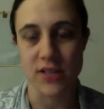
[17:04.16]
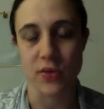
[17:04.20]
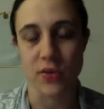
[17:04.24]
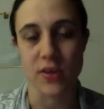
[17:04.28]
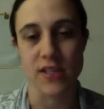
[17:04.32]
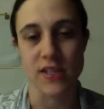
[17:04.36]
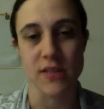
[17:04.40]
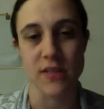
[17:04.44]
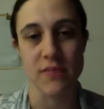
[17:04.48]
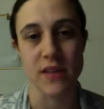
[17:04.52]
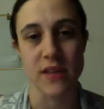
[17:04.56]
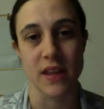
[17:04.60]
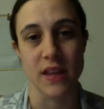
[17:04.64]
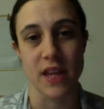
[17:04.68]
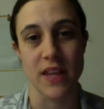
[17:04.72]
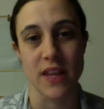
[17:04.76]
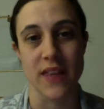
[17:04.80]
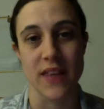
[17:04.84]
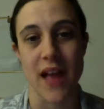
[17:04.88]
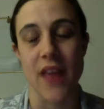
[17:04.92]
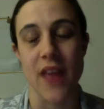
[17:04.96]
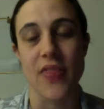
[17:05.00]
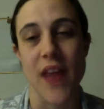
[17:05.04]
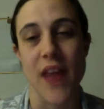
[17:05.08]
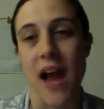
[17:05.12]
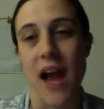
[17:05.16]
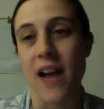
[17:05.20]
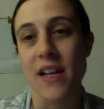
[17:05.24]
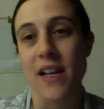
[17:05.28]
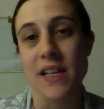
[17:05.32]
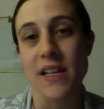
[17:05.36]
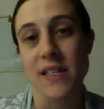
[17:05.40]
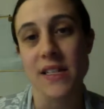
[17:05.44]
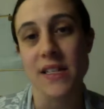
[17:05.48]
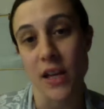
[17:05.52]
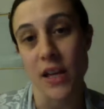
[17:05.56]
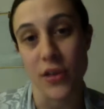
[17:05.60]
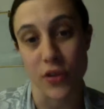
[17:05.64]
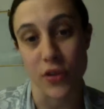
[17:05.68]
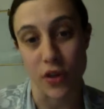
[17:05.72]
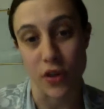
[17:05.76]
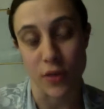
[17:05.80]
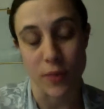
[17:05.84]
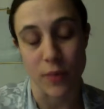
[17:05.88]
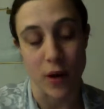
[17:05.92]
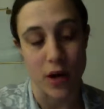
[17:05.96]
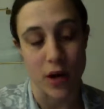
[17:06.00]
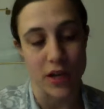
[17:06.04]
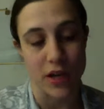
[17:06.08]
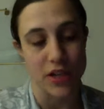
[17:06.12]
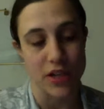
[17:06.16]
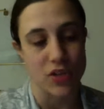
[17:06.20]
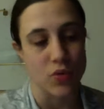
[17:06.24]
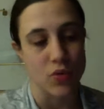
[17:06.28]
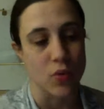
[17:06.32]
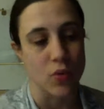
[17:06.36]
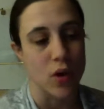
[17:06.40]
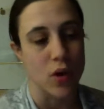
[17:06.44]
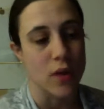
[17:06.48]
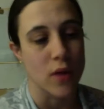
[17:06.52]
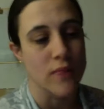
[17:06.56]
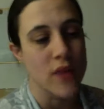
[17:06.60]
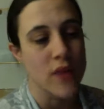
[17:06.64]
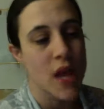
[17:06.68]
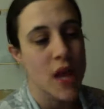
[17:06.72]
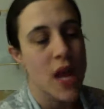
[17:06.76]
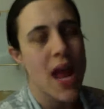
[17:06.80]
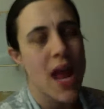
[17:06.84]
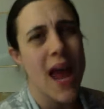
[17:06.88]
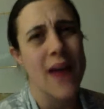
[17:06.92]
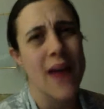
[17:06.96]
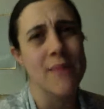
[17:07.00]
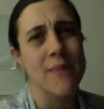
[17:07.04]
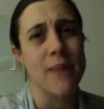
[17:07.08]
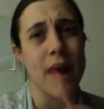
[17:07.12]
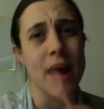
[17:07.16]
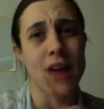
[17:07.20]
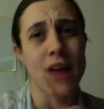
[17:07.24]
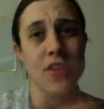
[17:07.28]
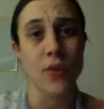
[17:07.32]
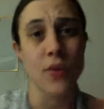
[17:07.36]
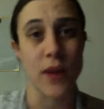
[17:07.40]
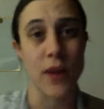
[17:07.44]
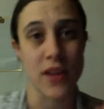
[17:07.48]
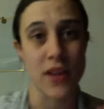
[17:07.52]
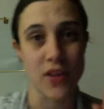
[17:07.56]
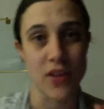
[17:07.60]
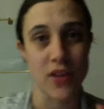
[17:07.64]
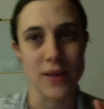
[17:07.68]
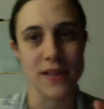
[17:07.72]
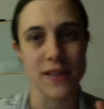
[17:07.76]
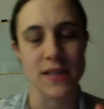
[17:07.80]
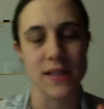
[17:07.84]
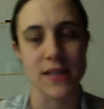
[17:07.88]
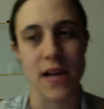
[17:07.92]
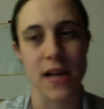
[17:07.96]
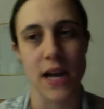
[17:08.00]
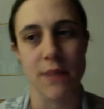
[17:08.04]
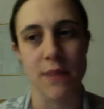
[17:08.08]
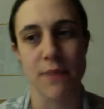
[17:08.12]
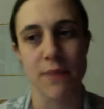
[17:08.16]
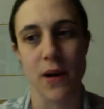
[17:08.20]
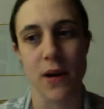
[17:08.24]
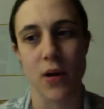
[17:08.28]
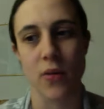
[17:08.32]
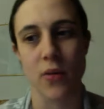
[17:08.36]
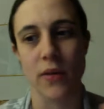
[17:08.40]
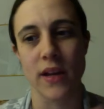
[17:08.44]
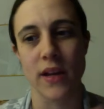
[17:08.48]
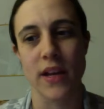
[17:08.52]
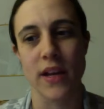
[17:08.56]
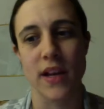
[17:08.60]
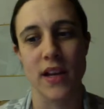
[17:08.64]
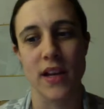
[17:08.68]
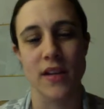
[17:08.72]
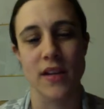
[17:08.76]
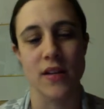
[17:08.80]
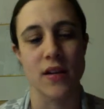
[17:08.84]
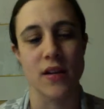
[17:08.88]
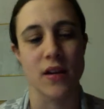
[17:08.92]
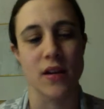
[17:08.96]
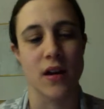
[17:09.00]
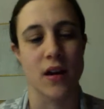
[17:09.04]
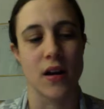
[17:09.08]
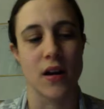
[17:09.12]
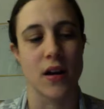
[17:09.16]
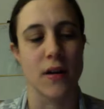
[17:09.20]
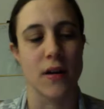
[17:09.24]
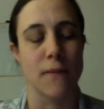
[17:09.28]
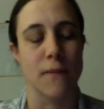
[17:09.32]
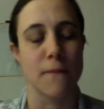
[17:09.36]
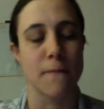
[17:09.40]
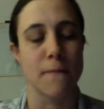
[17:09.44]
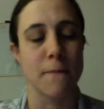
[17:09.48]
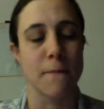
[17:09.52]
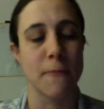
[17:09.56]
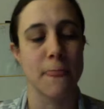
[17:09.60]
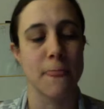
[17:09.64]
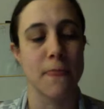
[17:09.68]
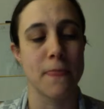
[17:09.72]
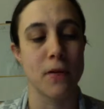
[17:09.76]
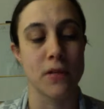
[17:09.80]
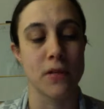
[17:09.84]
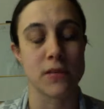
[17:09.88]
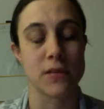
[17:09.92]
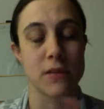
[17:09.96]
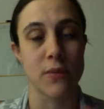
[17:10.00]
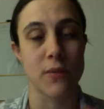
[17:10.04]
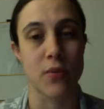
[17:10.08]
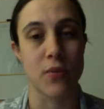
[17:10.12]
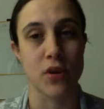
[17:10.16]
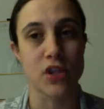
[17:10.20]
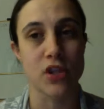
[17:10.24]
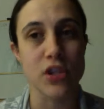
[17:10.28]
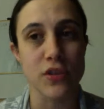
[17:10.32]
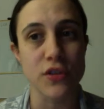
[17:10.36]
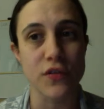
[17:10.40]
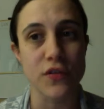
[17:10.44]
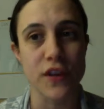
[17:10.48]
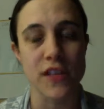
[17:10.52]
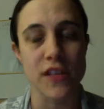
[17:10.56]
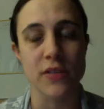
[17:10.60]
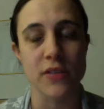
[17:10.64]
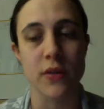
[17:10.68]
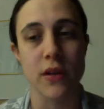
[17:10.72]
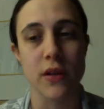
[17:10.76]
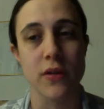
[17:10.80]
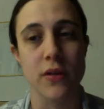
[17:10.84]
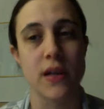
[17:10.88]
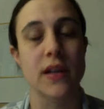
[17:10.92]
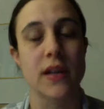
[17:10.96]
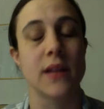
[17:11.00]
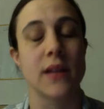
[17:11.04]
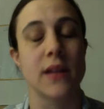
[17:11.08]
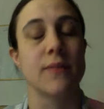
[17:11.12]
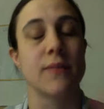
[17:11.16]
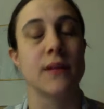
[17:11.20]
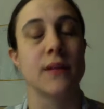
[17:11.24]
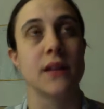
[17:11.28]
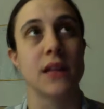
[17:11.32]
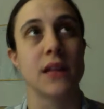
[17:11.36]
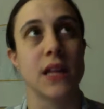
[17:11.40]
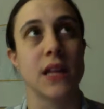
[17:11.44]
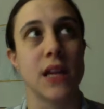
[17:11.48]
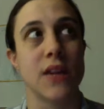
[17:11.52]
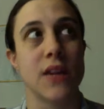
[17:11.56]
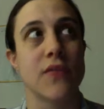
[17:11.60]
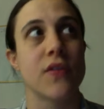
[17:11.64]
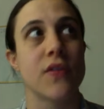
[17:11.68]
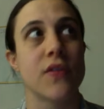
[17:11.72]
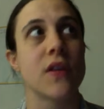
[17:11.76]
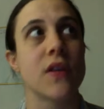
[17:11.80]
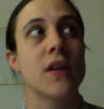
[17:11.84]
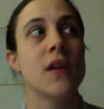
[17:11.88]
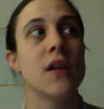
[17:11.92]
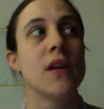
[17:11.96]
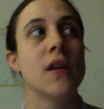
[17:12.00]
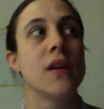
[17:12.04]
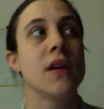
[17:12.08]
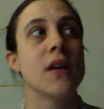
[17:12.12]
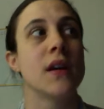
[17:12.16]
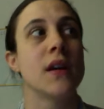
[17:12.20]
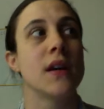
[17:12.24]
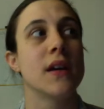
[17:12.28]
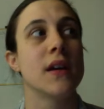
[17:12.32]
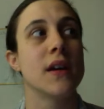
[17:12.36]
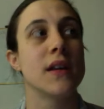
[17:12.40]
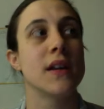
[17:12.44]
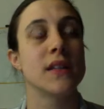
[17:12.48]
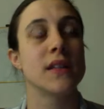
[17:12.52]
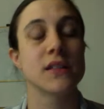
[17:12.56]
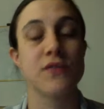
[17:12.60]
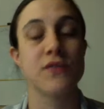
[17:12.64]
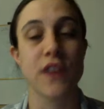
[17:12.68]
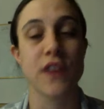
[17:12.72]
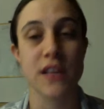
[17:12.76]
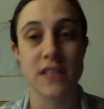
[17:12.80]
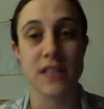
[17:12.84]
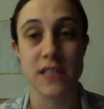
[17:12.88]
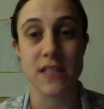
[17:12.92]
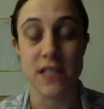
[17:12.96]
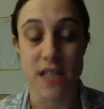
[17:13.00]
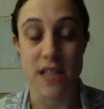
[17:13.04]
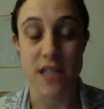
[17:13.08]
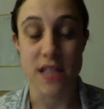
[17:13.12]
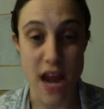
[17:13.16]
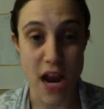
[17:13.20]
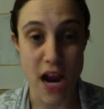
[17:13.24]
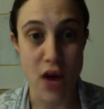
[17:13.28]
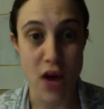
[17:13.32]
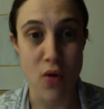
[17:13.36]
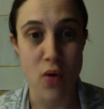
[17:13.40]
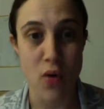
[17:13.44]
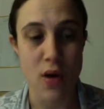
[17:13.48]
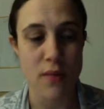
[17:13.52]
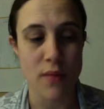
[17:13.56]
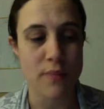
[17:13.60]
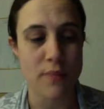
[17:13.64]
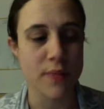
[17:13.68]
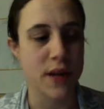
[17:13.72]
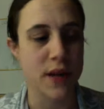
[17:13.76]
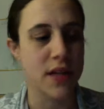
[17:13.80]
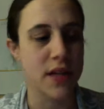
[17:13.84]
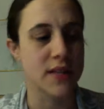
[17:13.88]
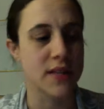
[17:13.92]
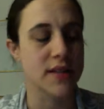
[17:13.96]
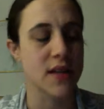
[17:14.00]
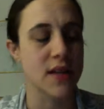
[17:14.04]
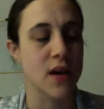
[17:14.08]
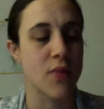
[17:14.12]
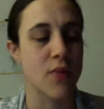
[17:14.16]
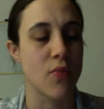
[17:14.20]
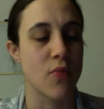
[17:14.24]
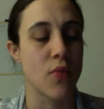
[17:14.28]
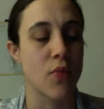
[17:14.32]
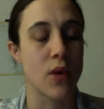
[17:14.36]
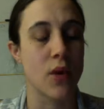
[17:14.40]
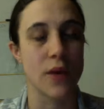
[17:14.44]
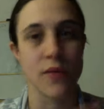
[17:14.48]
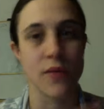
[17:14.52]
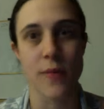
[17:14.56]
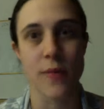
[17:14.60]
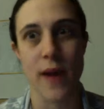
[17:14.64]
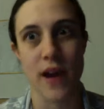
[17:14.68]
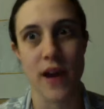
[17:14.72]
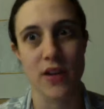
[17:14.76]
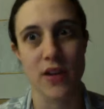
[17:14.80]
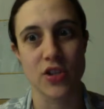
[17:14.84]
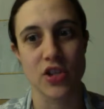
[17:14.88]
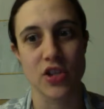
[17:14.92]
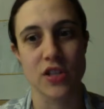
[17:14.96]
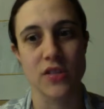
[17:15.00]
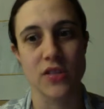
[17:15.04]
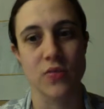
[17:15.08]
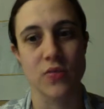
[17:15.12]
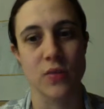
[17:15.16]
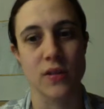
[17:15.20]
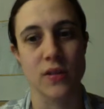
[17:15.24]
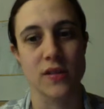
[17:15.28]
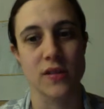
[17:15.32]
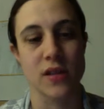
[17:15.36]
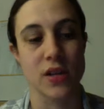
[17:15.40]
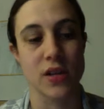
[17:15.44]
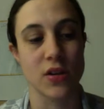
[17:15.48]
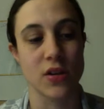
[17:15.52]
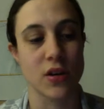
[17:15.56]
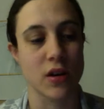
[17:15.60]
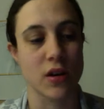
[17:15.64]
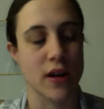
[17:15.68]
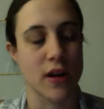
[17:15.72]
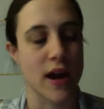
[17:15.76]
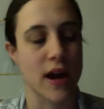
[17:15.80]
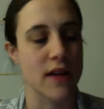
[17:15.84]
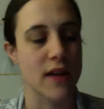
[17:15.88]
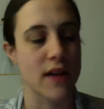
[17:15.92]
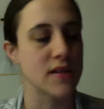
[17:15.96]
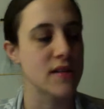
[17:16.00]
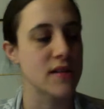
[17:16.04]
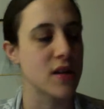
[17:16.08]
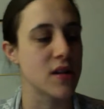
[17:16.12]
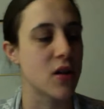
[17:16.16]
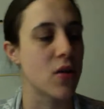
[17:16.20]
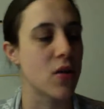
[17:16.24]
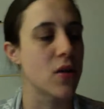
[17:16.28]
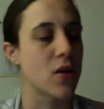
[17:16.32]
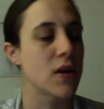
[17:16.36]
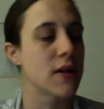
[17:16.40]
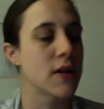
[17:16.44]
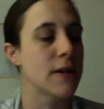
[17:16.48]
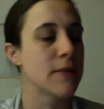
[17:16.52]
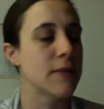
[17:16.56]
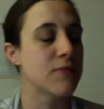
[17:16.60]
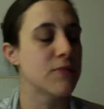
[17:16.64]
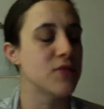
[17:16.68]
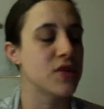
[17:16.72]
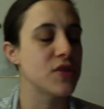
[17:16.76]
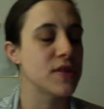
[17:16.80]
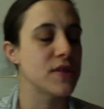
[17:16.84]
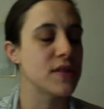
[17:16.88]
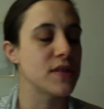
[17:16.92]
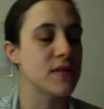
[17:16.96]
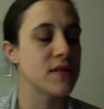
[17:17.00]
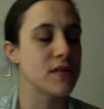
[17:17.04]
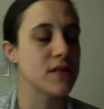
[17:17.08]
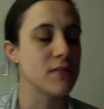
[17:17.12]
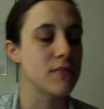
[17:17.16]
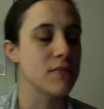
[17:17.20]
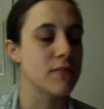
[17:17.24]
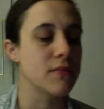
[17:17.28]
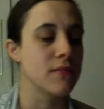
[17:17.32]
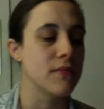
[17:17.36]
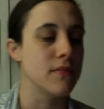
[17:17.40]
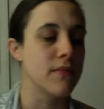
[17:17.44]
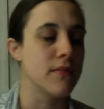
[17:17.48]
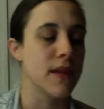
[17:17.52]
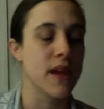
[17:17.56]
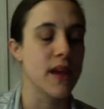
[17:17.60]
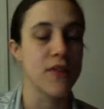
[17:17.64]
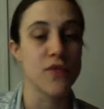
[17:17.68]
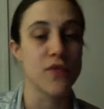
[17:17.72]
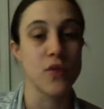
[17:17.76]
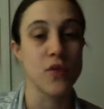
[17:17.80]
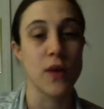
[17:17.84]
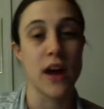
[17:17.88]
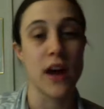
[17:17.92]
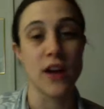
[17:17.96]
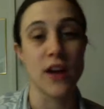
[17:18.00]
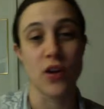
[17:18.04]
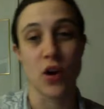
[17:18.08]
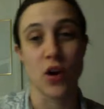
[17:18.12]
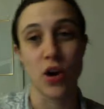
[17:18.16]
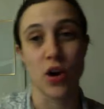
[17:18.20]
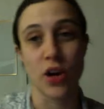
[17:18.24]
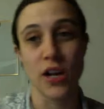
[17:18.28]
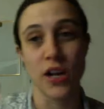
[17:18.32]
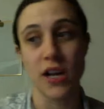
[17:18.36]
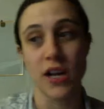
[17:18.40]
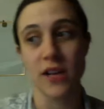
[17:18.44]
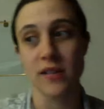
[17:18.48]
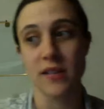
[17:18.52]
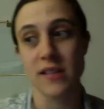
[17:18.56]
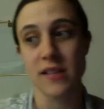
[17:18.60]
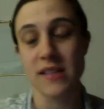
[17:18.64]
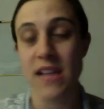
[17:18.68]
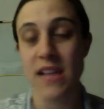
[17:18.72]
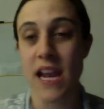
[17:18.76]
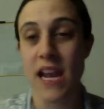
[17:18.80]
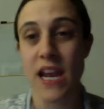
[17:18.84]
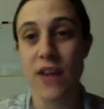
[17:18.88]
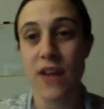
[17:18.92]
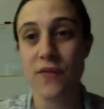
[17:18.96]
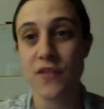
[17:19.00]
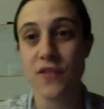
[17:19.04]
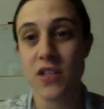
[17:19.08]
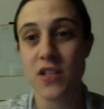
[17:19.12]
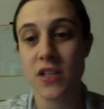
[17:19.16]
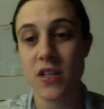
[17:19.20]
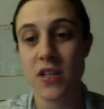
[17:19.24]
or something like that. That is a third-party tool. And by the way, there is a typo in the Ultimate Portion Fix one, and I believe it is fixed now, but one of the packages was incorrect. So just if you had already saved